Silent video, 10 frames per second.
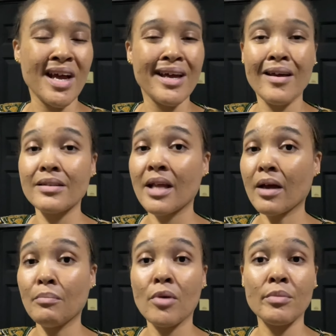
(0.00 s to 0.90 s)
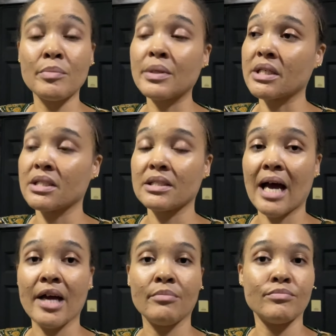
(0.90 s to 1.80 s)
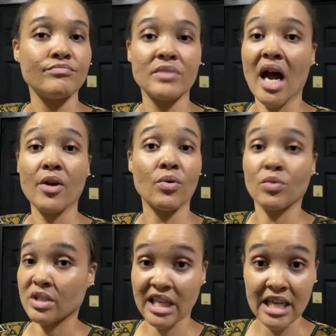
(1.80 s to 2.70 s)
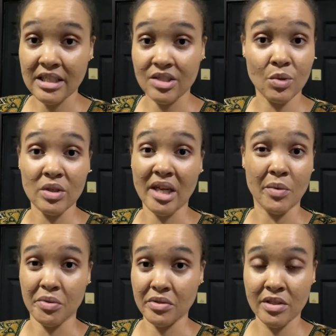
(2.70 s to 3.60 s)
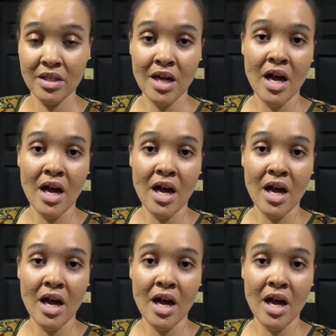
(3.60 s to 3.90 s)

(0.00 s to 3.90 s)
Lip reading: He's like, mommy, please, I don't want that. That's not what I want.